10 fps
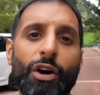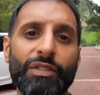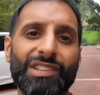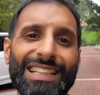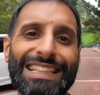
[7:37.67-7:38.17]

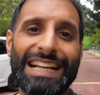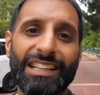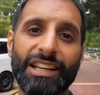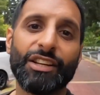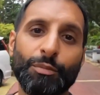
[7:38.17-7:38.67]
Obviously
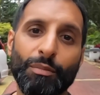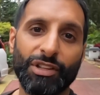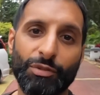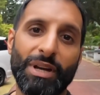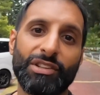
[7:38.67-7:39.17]
Nadia is
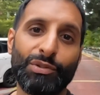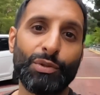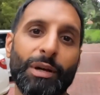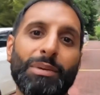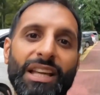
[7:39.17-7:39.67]
much better
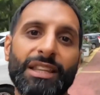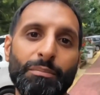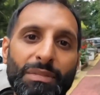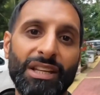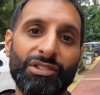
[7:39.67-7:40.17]
snooker player
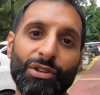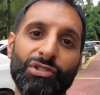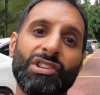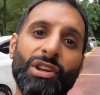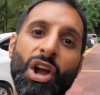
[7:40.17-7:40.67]
than me, so
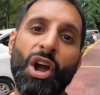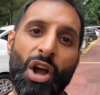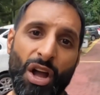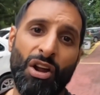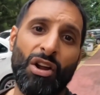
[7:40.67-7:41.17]
she
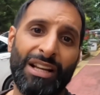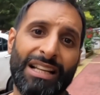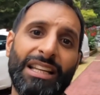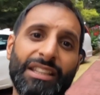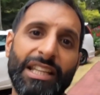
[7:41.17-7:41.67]

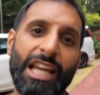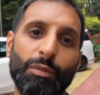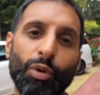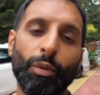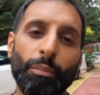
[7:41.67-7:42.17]
cleared the
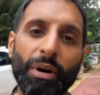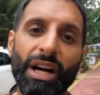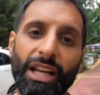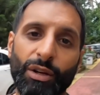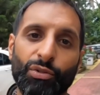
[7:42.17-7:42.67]
table,
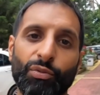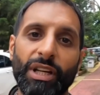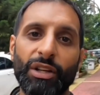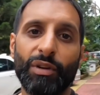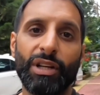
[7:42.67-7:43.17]
but it was
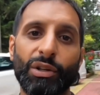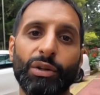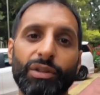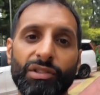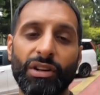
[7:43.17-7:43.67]
really, really
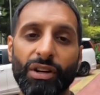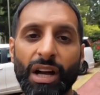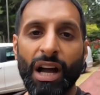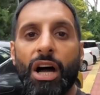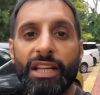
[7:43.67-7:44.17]
good. So
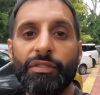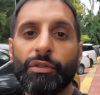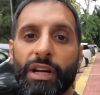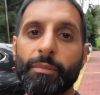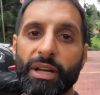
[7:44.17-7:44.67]
I
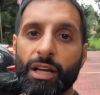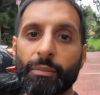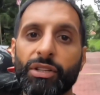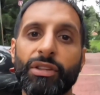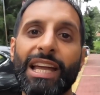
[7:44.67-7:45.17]
definitely recommend
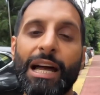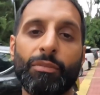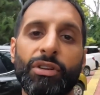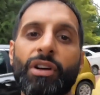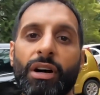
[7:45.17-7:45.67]
coming to the
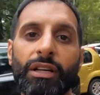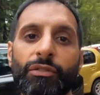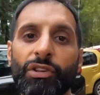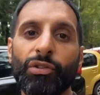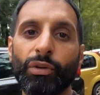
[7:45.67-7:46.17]
Cameron
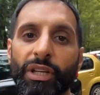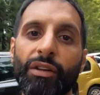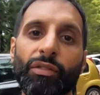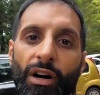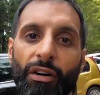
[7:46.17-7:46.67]
Highland Resort
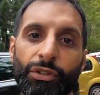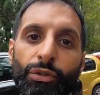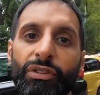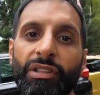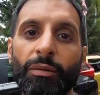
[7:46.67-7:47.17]
here for
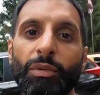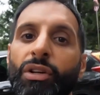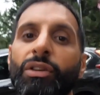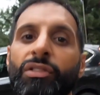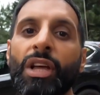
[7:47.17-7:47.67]
afternoon tea
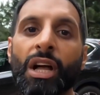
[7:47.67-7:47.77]
because